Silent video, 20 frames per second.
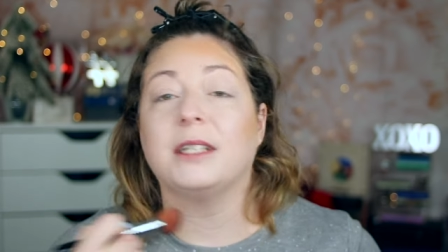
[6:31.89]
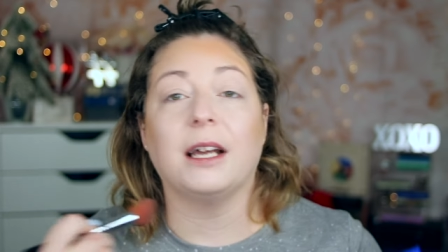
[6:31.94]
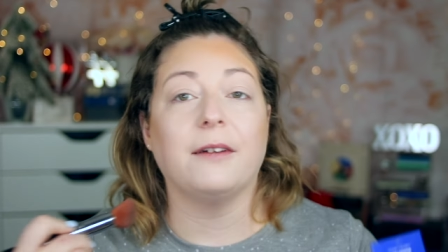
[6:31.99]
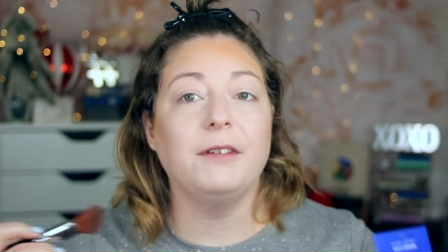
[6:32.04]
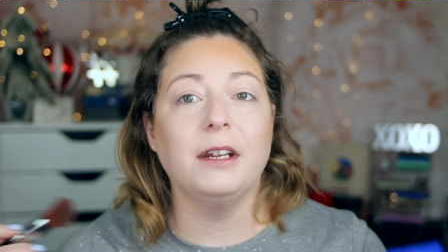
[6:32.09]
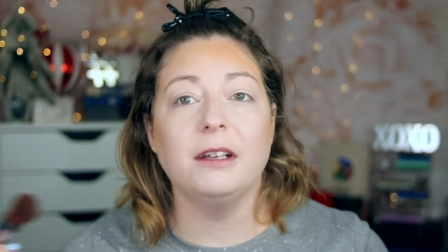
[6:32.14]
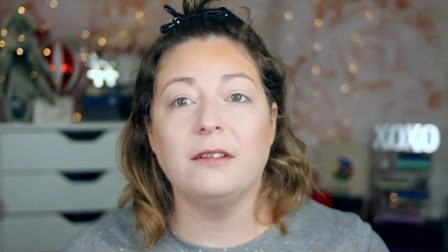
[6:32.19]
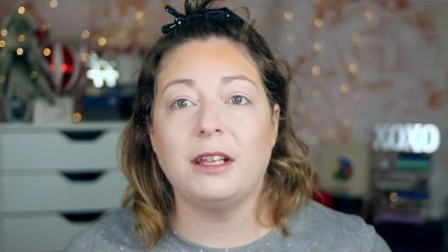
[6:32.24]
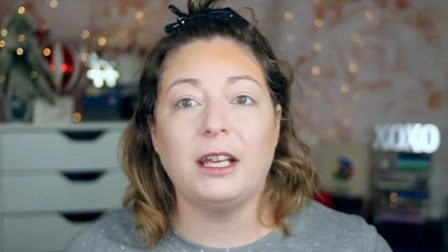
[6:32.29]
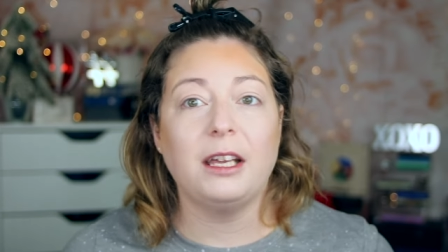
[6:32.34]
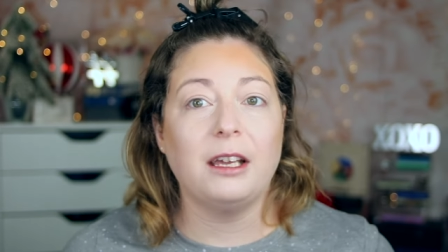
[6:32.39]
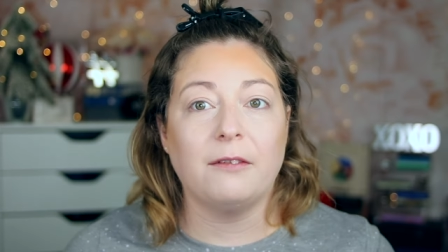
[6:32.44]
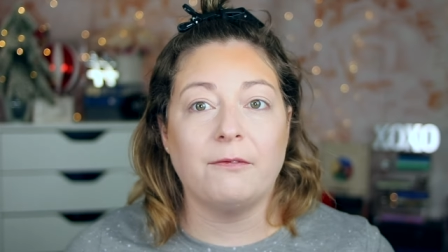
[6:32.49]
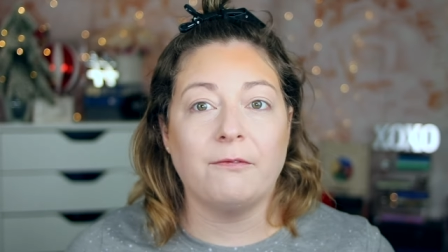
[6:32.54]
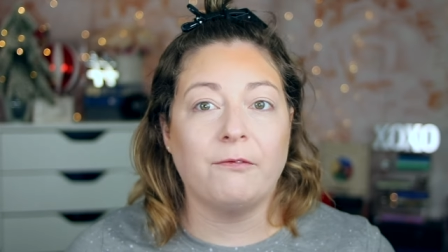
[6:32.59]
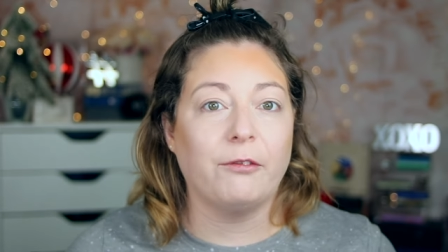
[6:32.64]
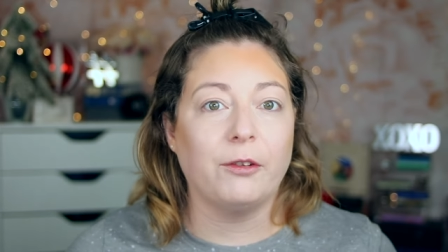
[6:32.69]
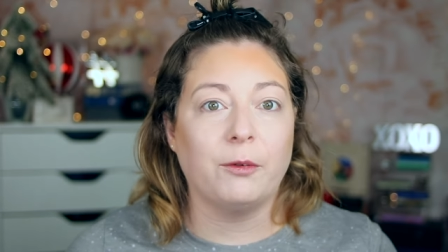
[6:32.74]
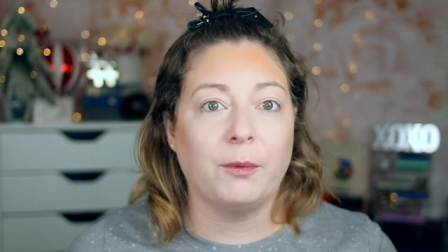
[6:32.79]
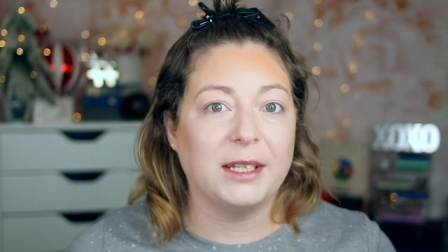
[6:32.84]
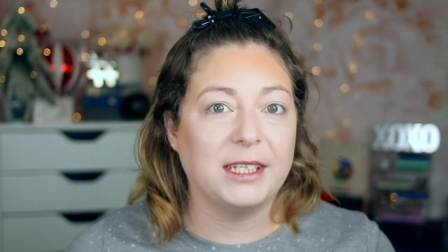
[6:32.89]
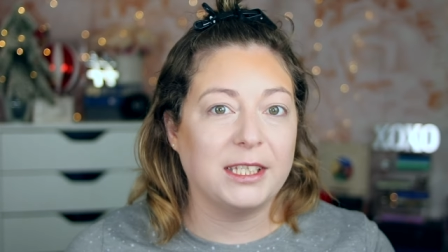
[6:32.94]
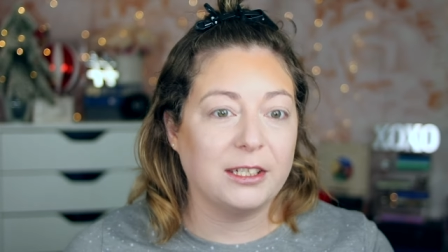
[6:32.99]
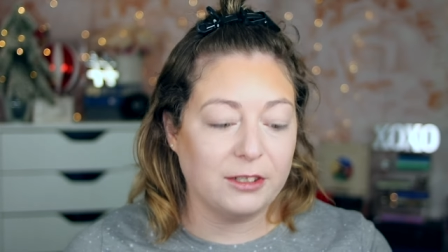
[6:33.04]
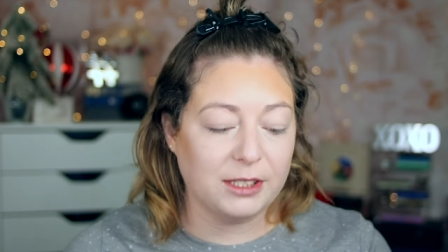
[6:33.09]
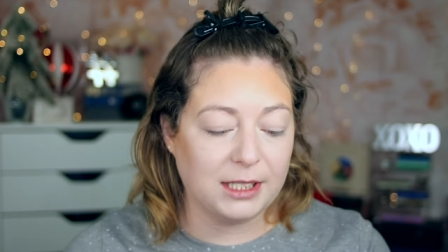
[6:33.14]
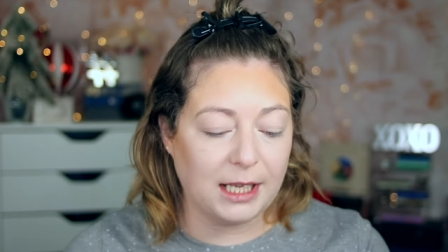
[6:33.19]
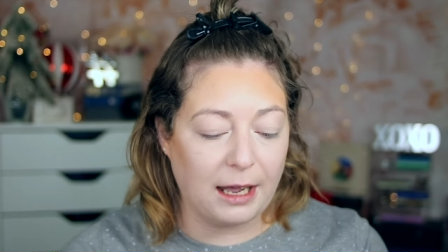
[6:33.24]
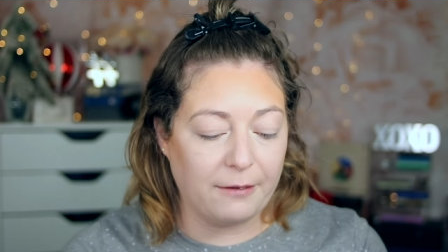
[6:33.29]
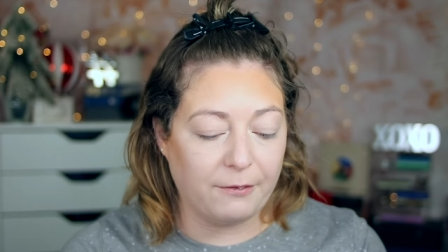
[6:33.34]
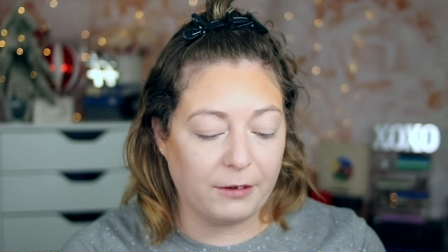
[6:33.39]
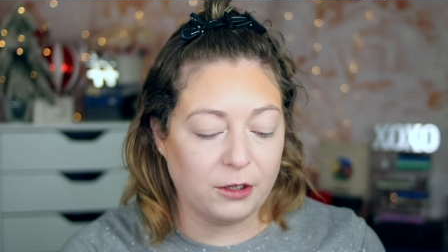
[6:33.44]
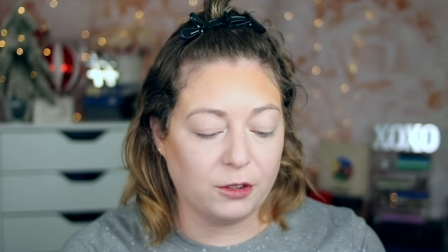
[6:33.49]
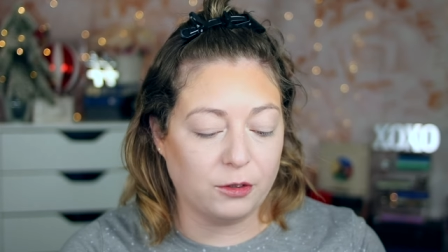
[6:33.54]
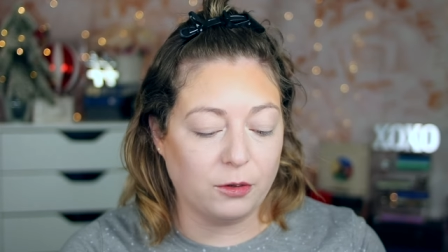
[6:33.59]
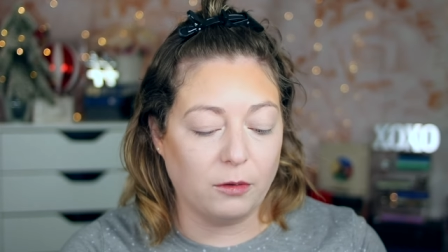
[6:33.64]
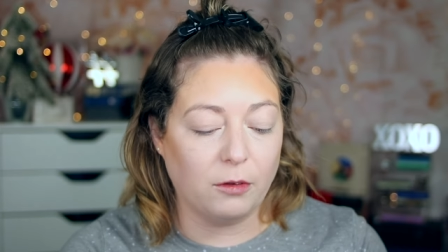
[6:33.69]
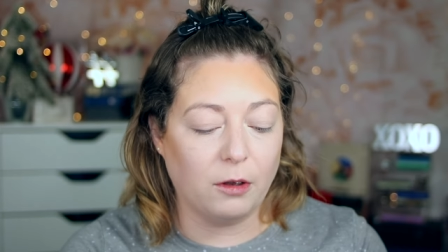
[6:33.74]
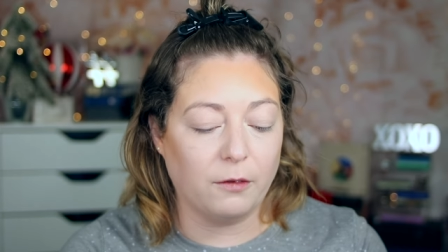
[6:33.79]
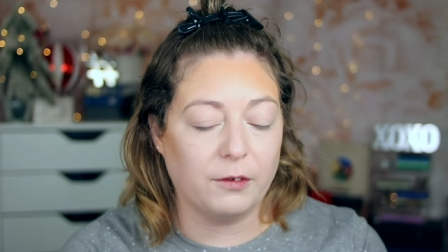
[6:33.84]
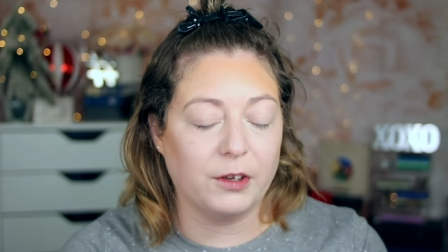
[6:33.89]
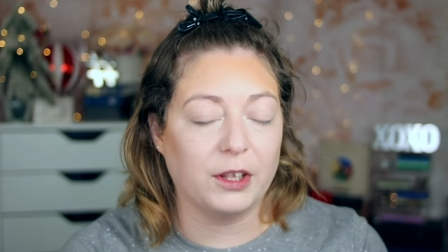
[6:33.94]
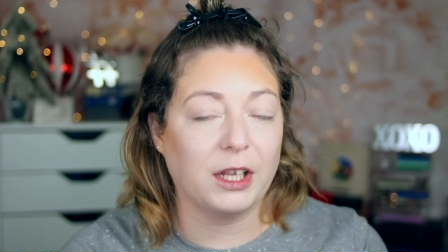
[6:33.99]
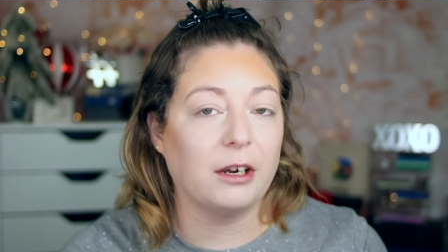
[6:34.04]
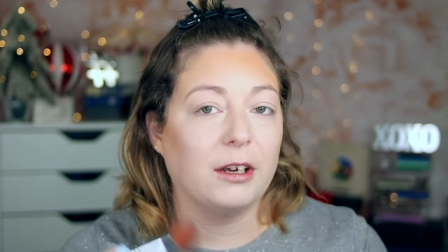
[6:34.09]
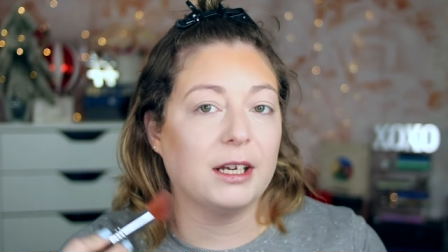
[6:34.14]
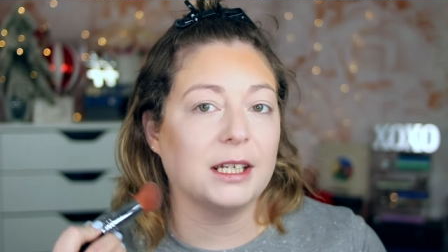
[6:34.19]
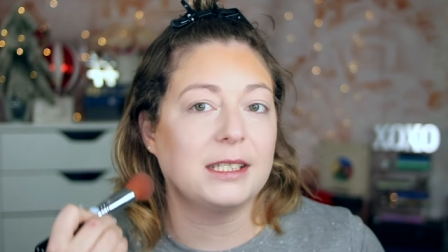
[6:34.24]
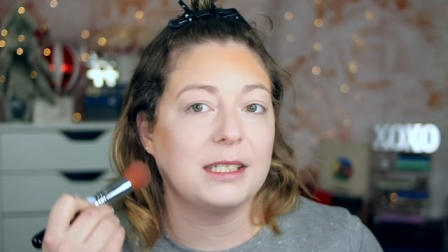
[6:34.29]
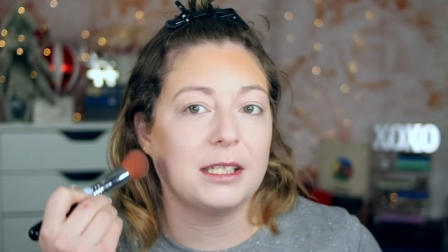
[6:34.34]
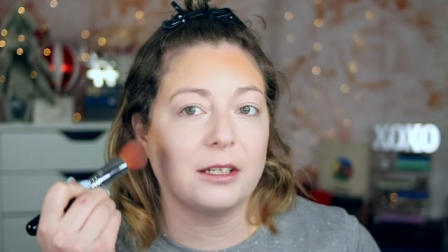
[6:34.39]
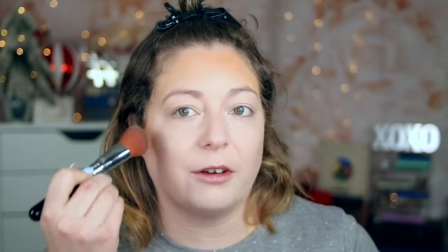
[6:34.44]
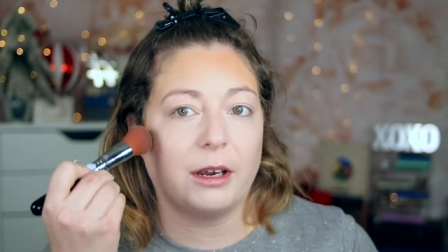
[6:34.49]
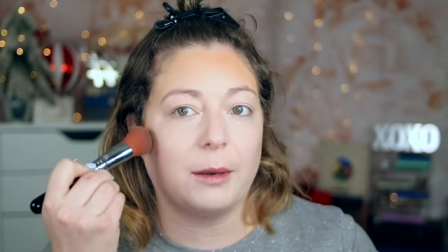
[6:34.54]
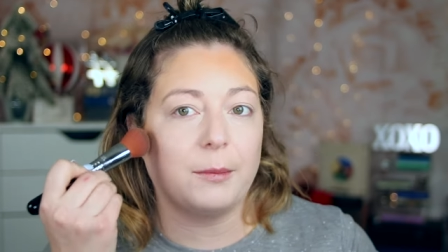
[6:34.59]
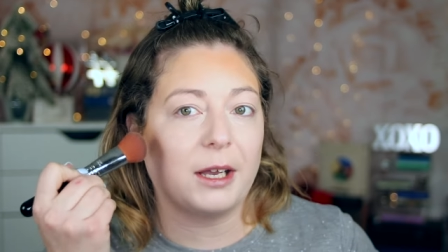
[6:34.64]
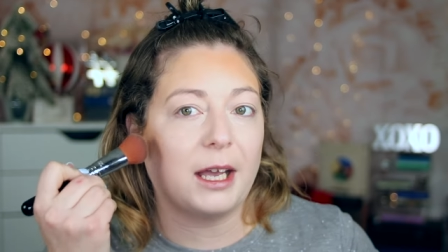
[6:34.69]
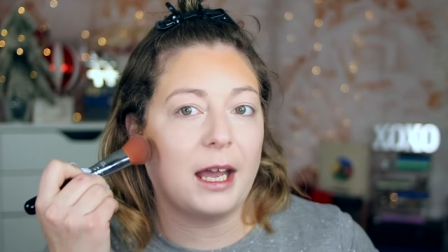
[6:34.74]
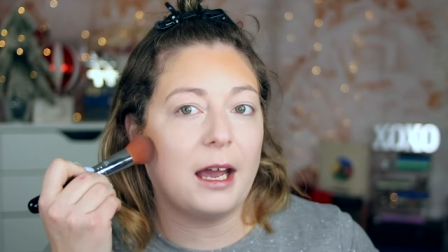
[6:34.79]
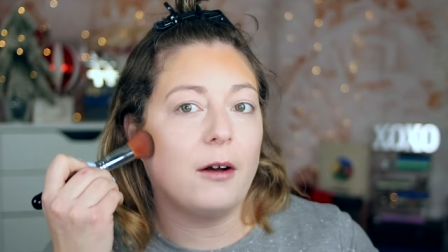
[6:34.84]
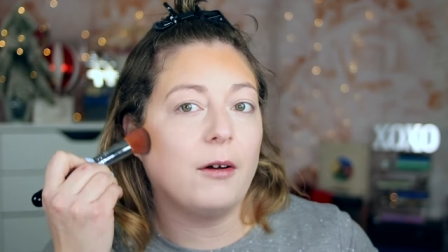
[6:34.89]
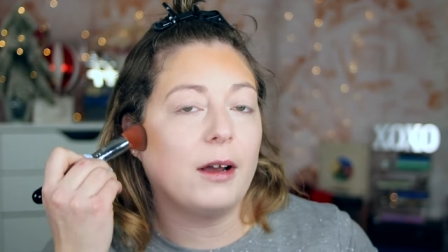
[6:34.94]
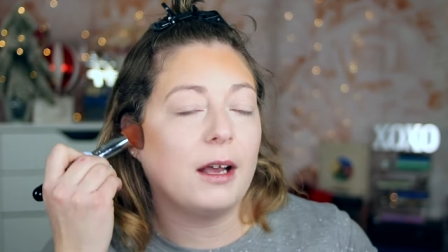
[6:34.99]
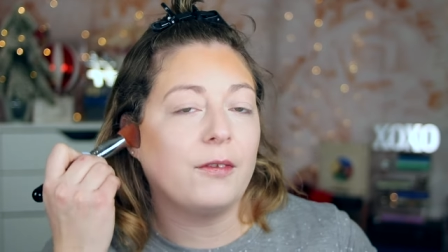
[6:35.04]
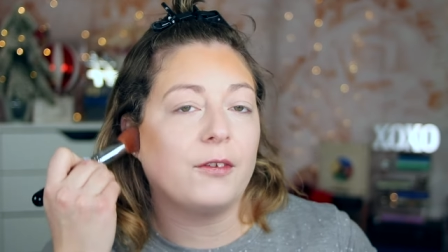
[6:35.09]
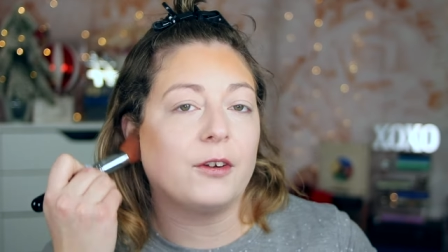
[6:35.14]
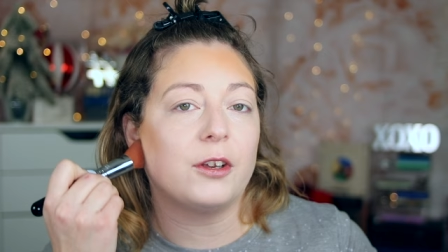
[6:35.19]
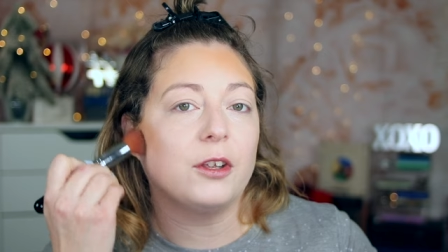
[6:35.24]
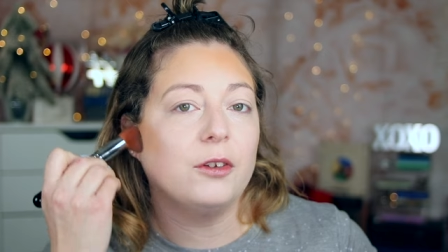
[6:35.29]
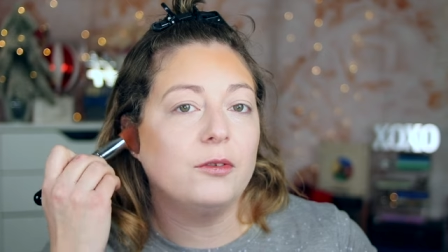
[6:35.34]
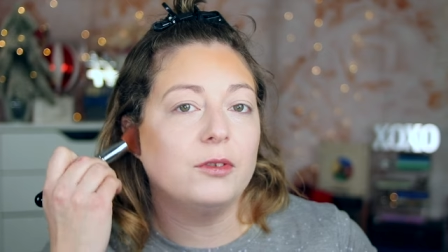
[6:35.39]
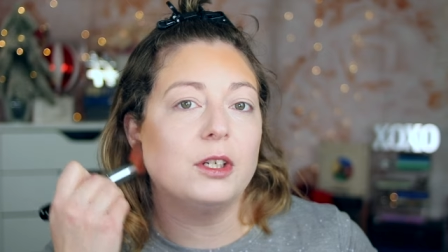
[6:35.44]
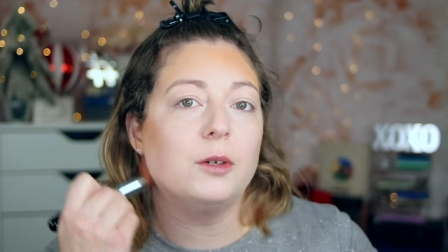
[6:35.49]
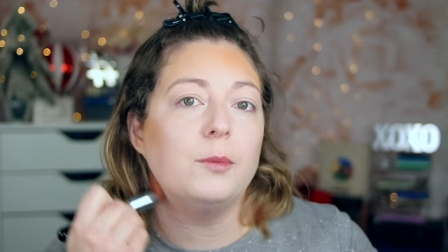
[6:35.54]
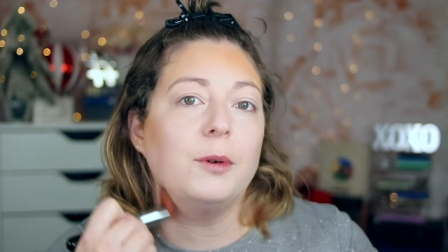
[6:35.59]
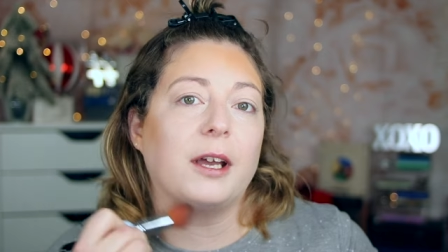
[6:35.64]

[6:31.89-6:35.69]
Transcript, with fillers: Definitely influencers have control over their Instagram account and their YouTube